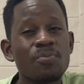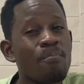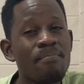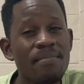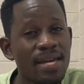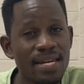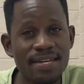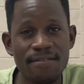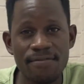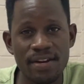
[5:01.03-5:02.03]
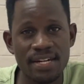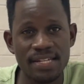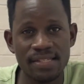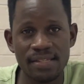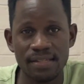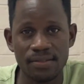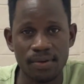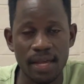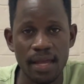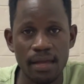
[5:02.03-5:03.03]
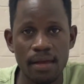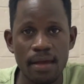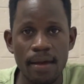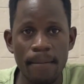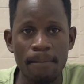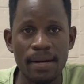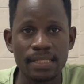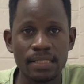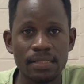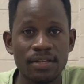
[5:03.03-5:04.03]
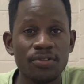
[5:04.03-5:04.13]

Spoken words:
many different diseases, okay? But the